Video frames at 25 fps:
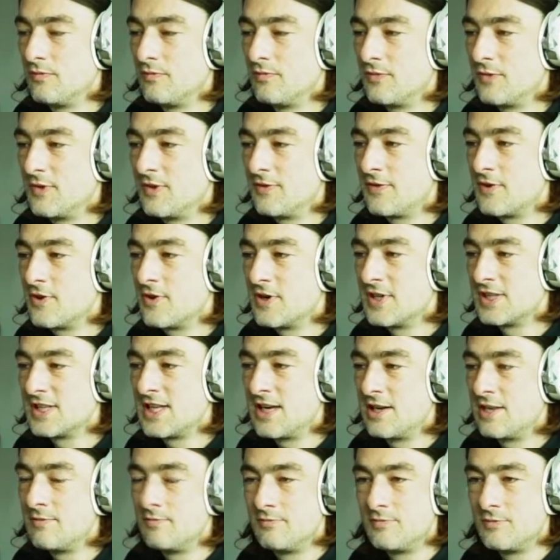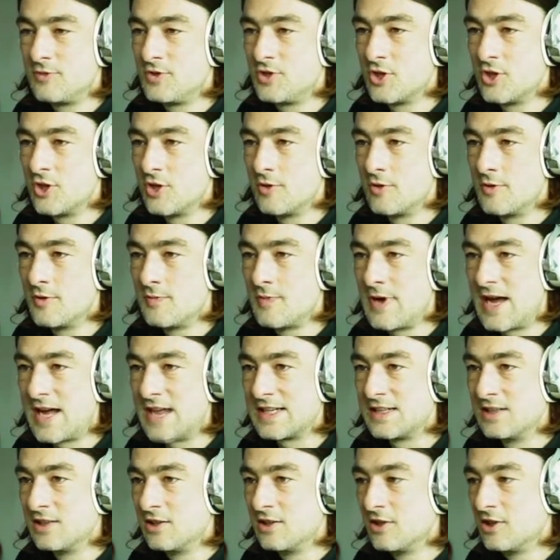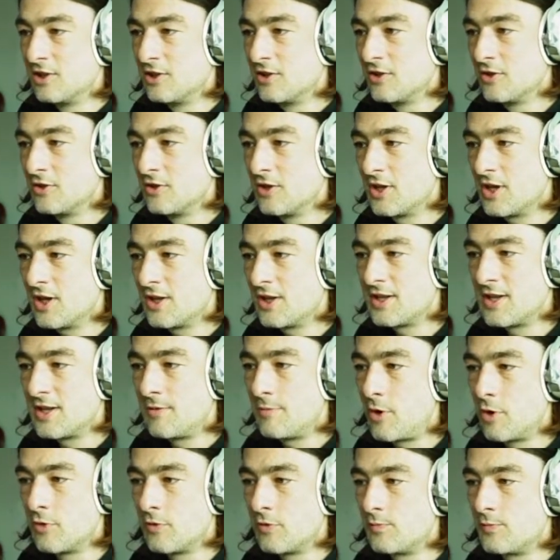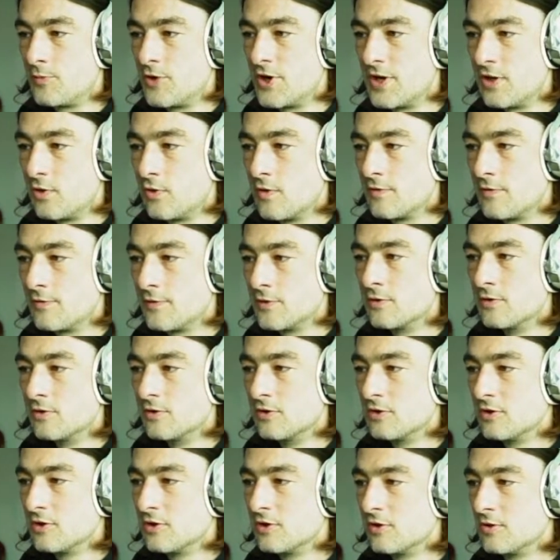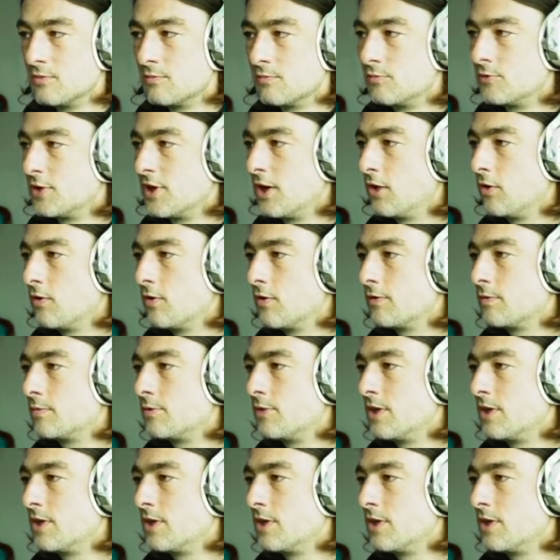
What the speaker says: forgotten his name, German man. They're both pretty awful, pretty